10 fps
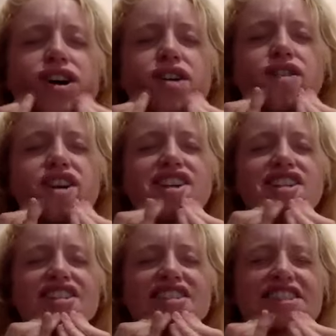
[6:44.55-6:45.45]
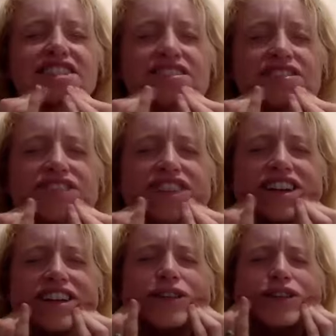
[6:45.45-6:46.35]
Really just
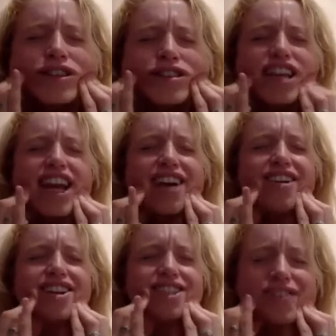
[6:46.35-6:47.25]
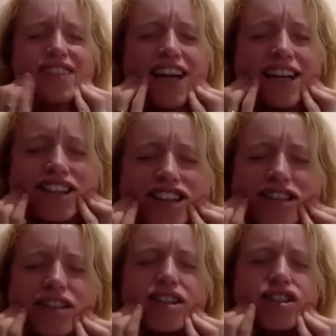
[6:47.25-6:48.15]
feel there's areas of
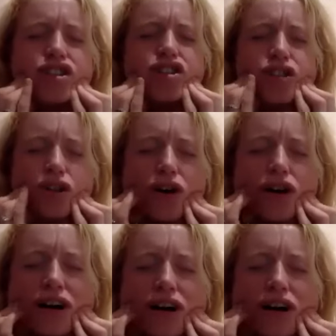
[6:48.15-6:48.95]
tension in your jaw.